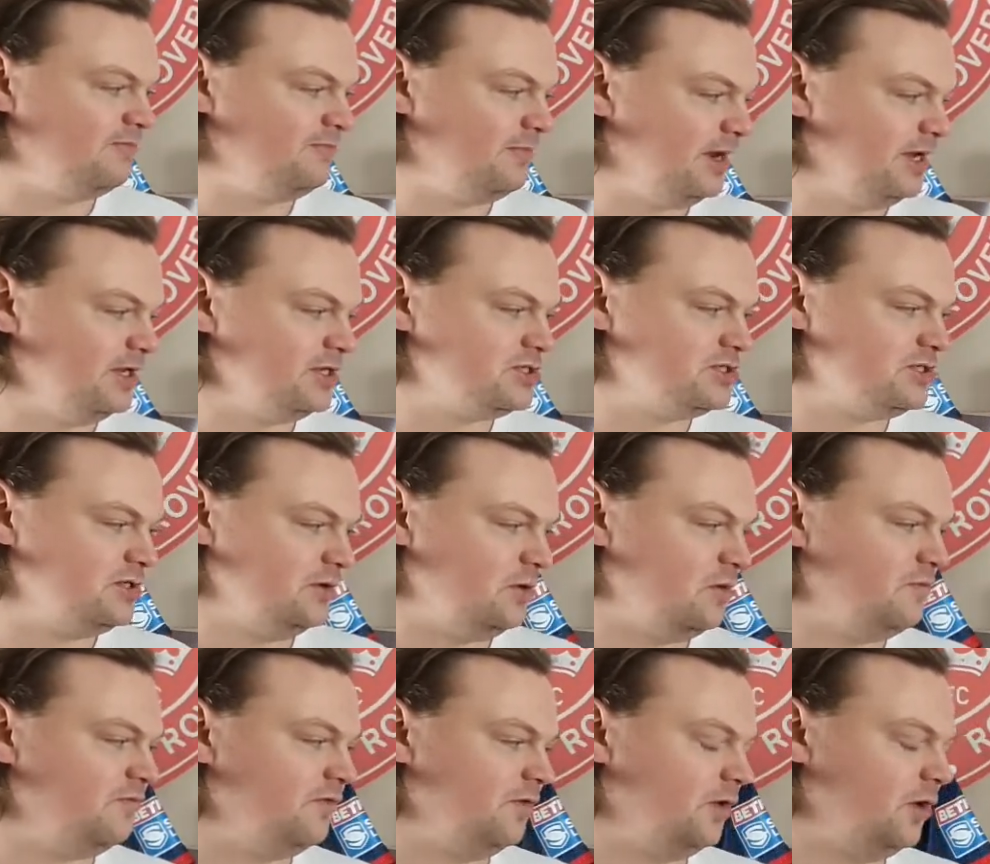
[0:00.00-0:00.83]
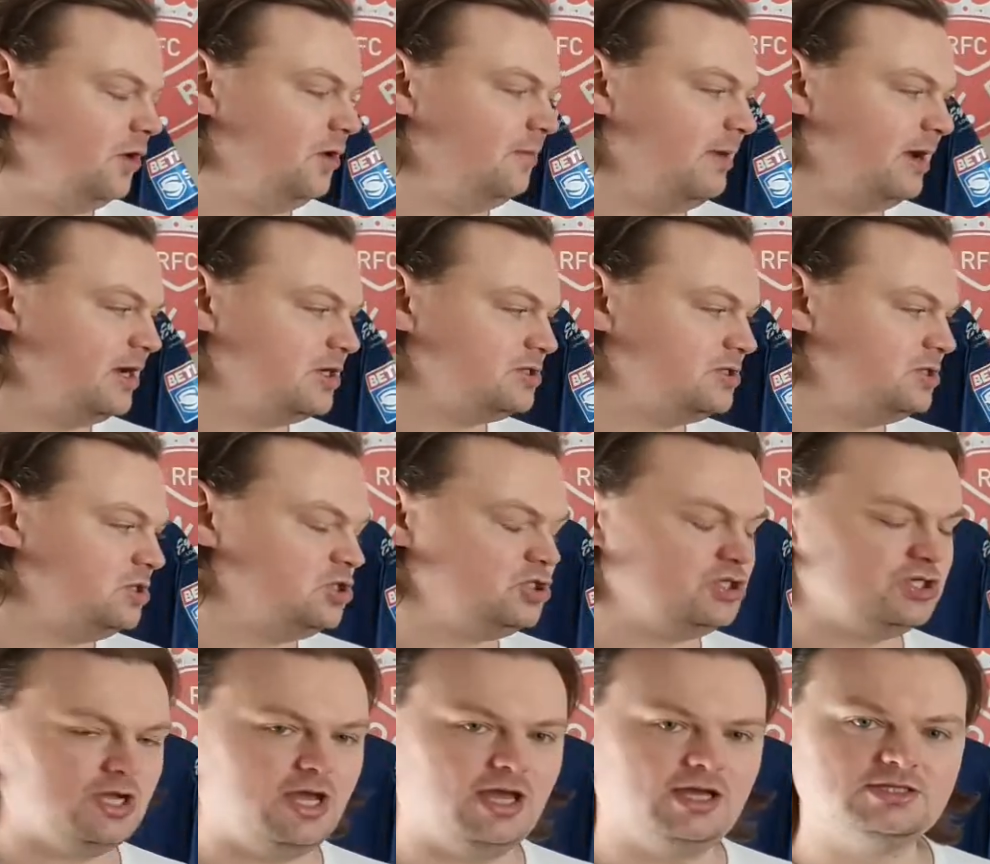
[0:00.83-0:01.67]
managed to photo match this
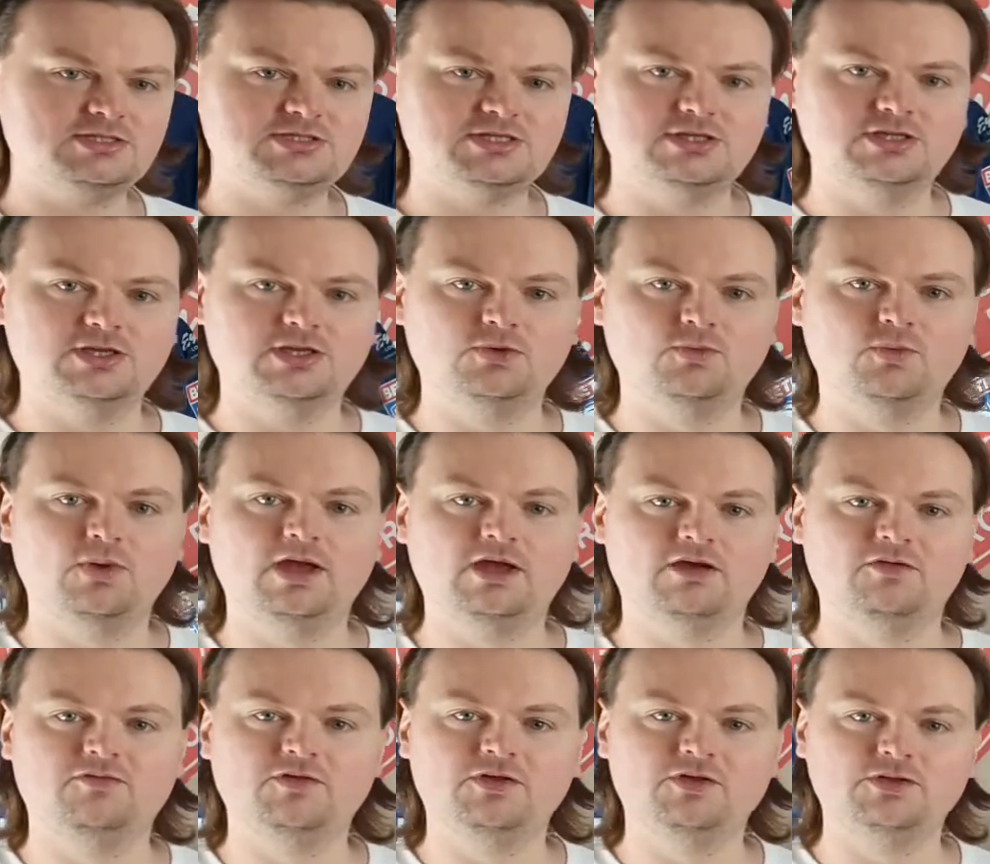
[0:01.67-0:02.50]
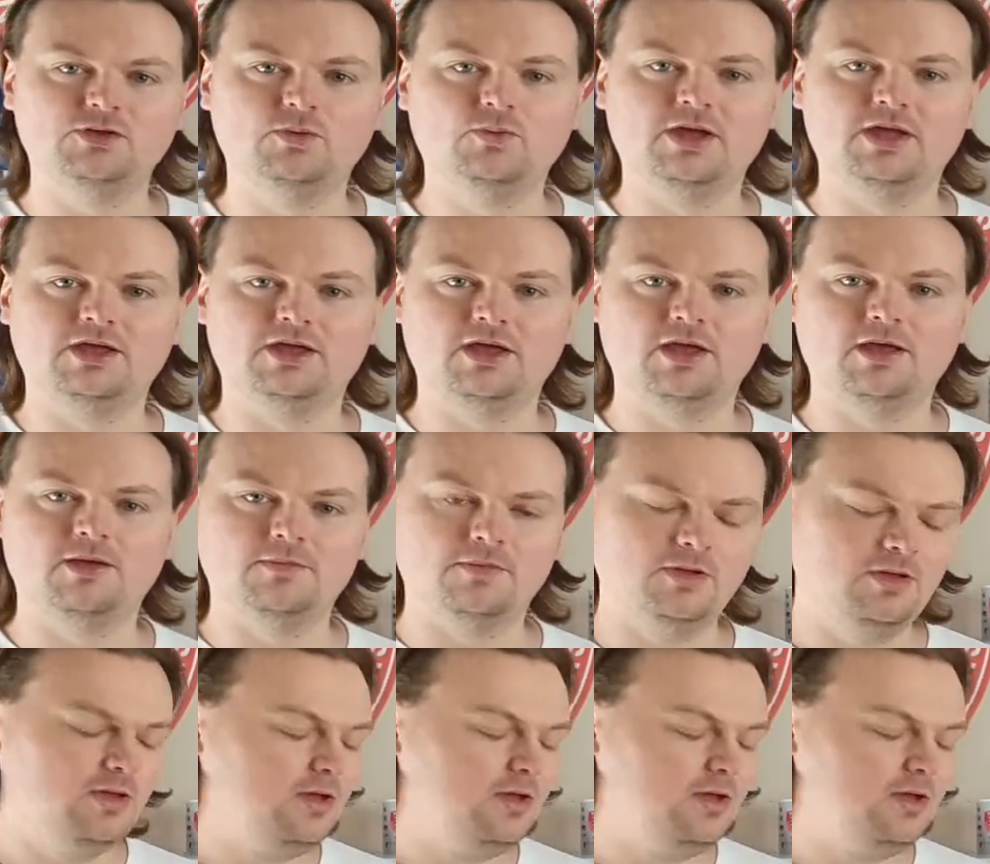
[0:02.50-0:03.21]
shirt to the Wakefield away game.